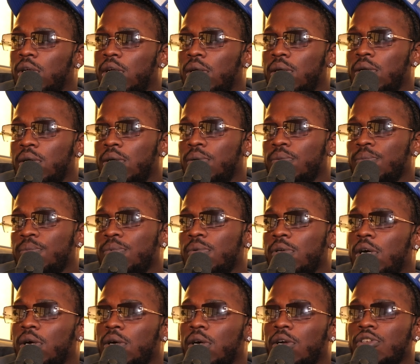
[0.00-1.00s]
Like
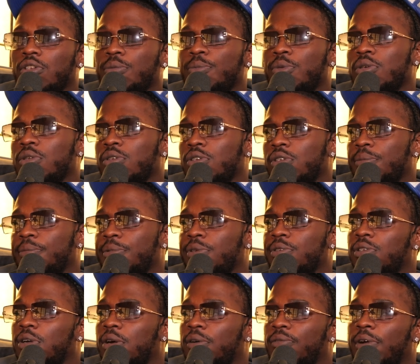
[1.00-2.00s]
I contributed to some of the
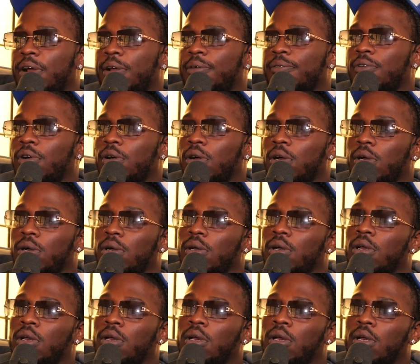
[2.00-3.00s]
songwriting for her.
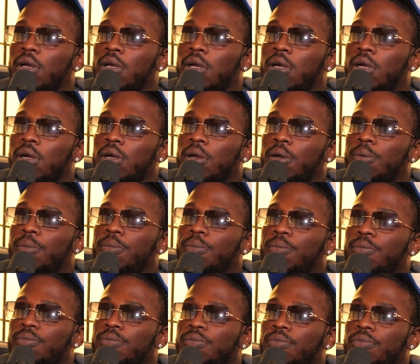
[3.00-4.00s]

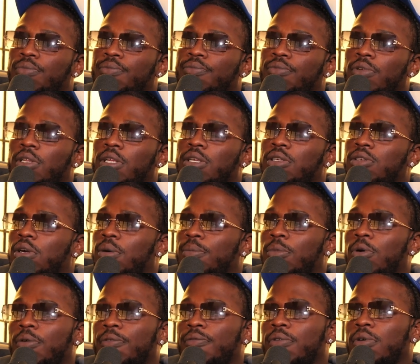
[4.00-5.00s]
Um, Release
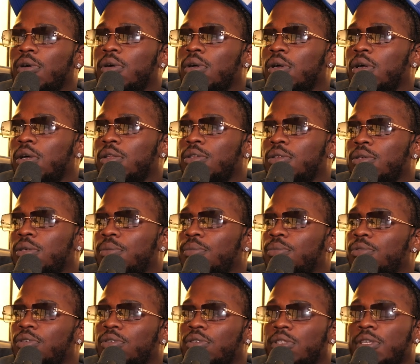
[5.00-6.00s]
come over
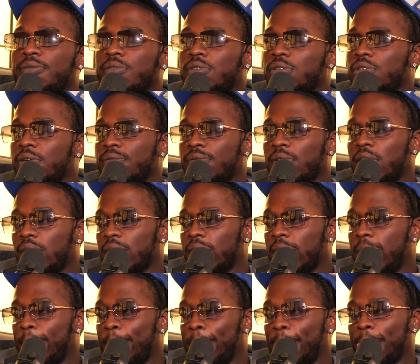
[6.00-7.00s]
and just different stuff like
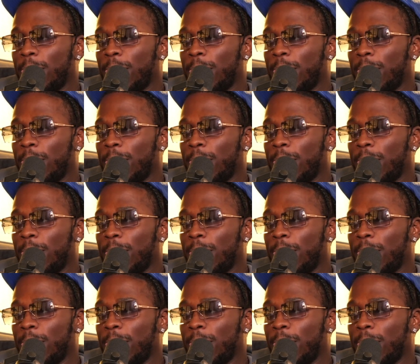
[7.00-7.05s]
that.